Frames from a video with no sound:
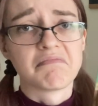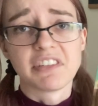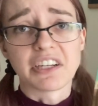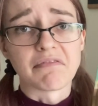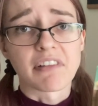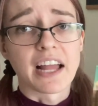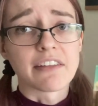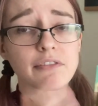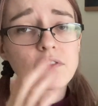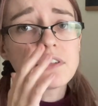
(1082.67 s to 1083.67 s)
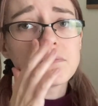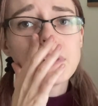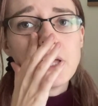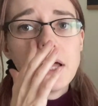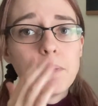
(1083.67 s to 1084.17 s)
you can fly through
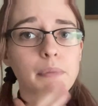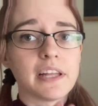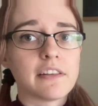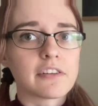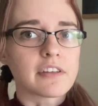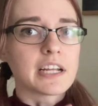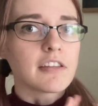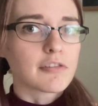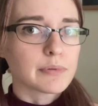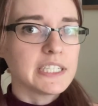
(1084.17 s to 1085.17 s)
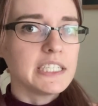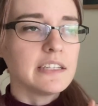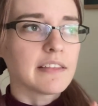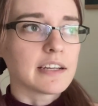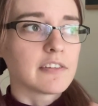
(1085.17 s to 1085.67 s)
them. But there's like
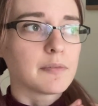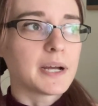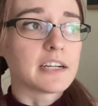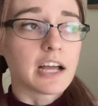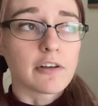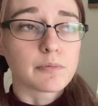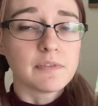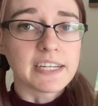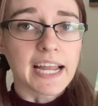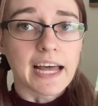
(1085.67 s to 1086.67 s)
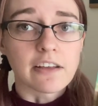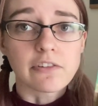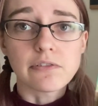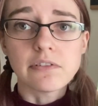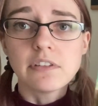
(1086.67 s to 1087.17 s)
three that inspired Howl's Moving
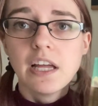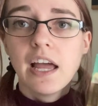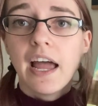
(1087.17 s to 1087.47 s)
Castle.